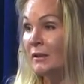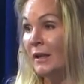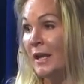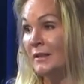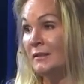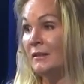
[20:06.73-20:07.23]

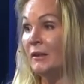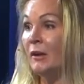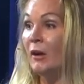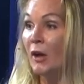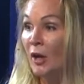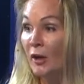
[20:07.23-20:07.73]
as there
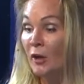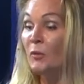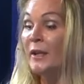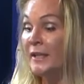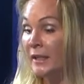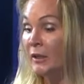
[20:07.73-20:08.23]
are
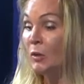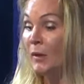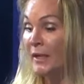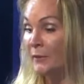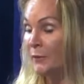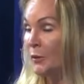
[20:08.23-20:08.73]
already
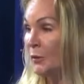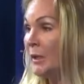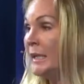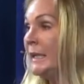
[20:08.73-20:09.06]
quite a few